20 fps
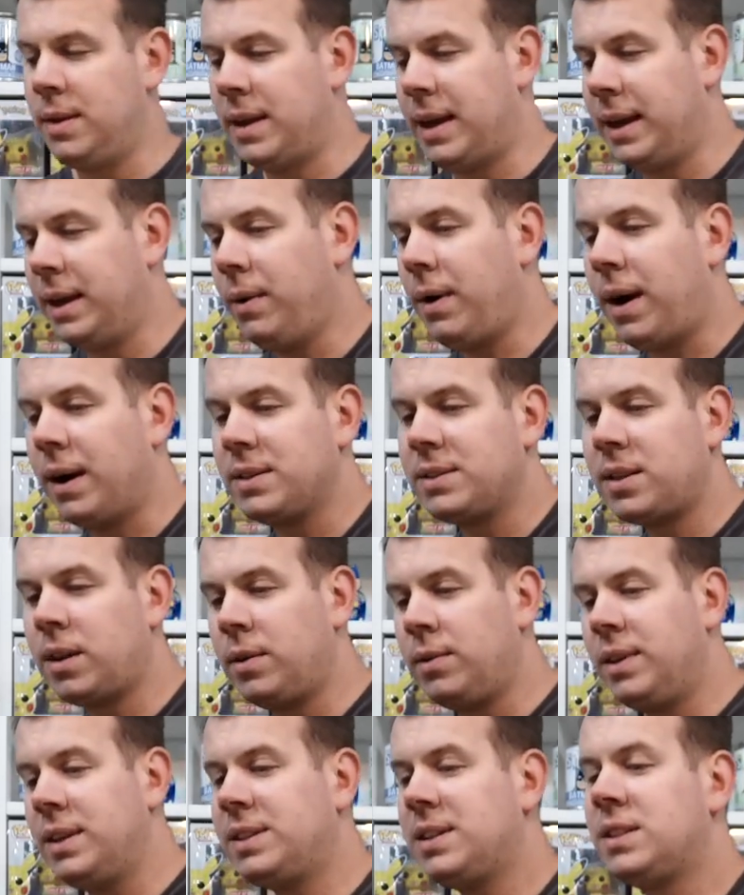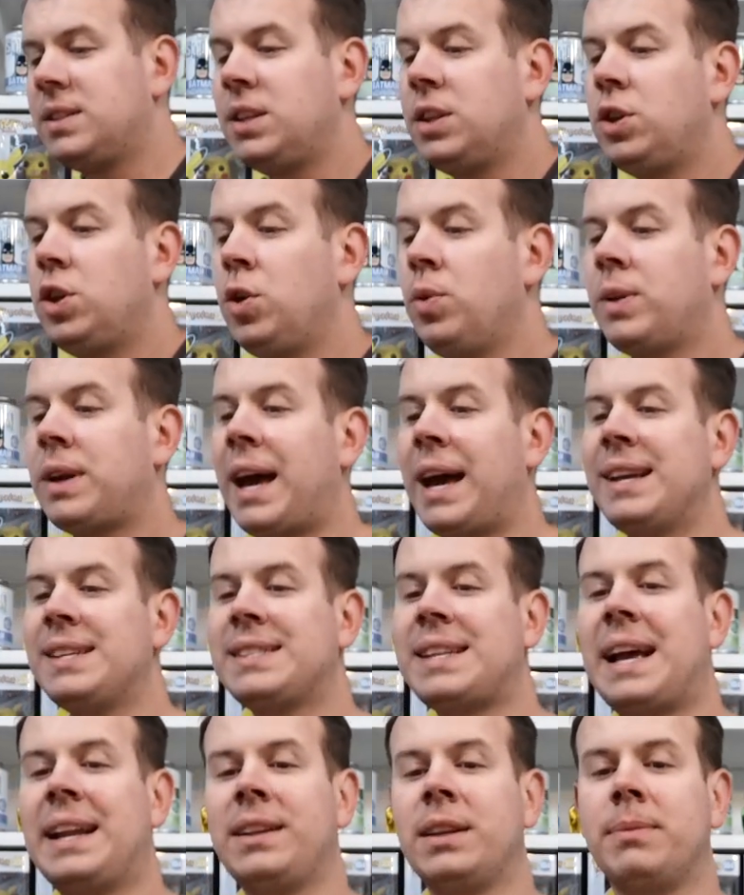there you are. So this is the UK
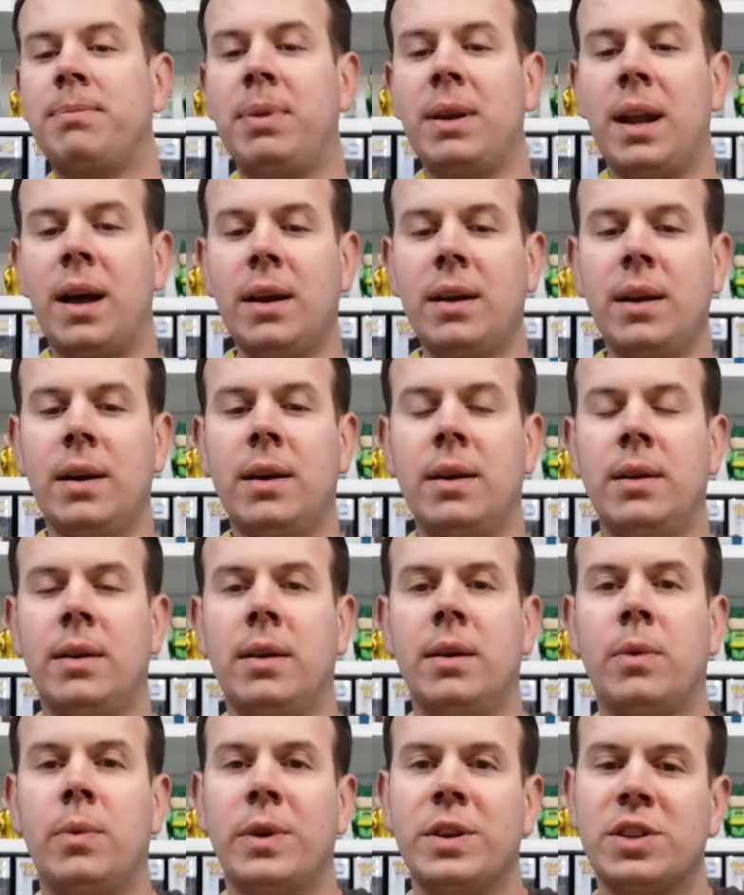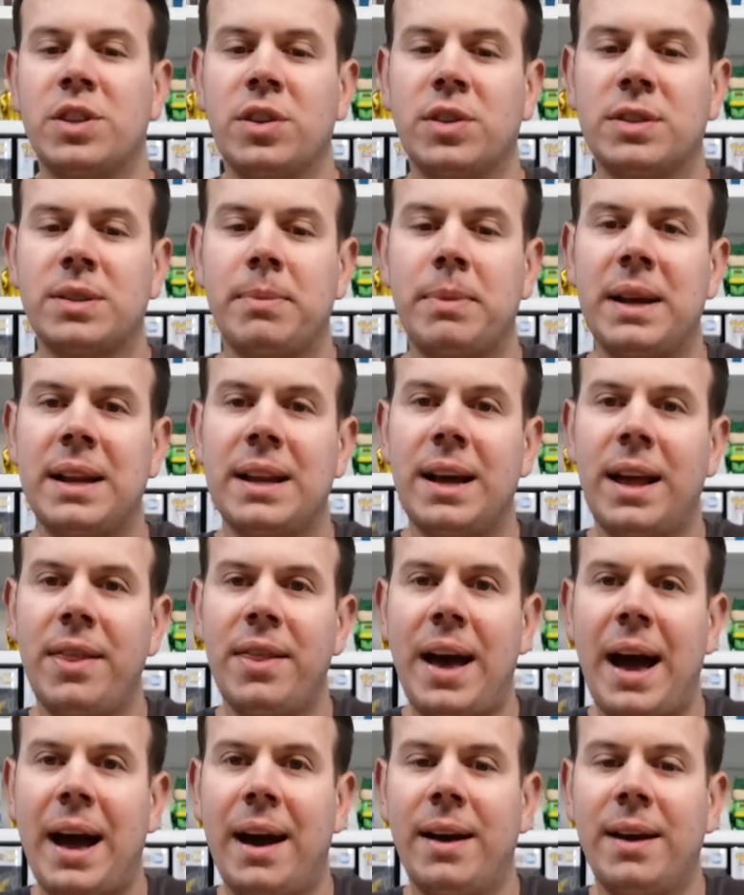standard plug, which looks a bit like
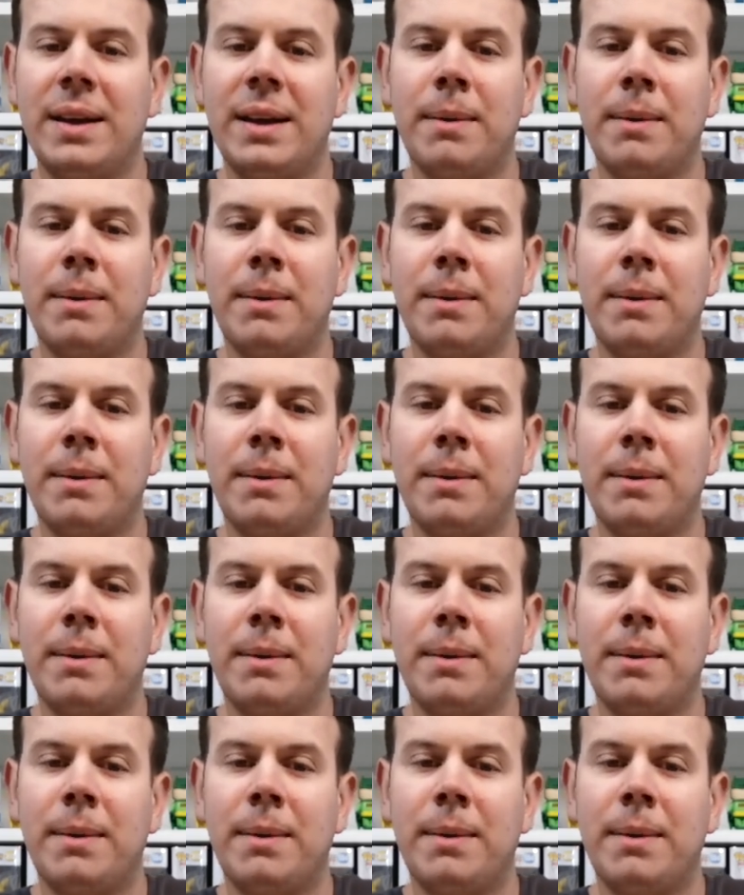that.